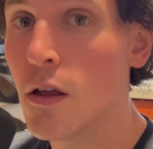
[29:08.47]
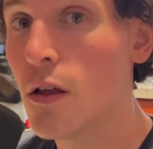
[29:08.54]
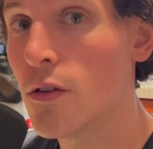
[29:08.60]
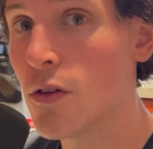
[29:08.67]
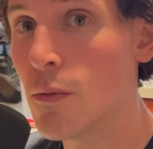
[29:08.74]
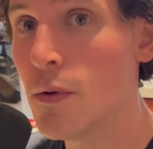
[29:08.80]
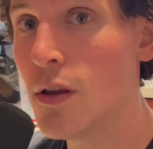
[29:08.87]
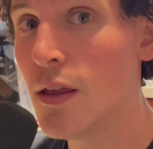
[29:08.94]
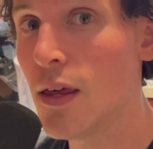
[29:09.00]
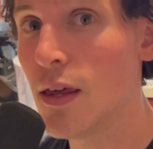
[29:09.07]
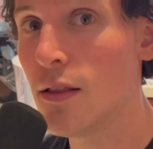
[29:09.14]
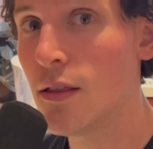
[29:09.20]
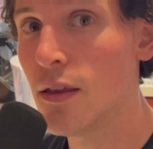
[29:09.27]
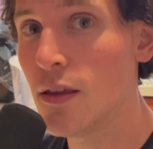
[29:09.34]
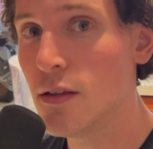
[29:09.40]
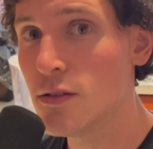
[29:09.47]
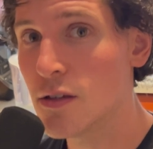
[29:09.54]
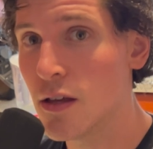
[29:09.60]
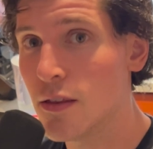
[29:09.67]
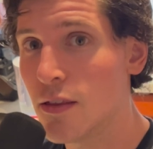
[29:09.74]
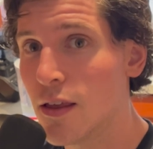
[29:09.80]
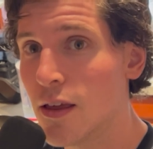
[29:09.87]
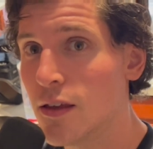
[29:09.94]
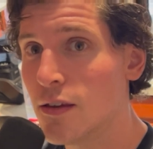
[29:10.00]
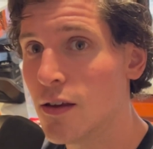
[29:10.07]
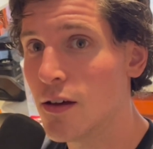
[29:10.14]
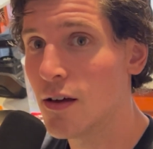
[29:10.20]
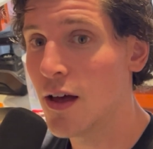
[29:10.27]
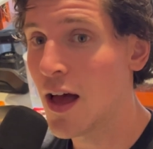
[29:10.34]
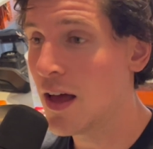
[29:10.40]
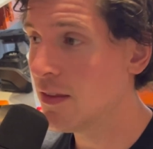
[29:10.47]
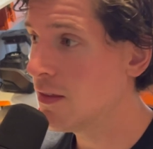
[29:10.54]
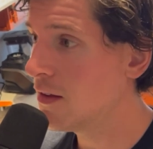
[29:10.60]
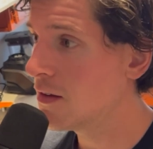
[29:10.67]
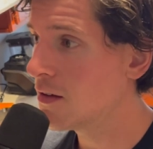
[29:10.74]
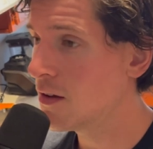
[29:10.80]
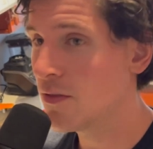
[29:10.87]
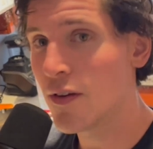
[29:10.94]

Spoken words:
So I'm going to eat these, and then oddly enough,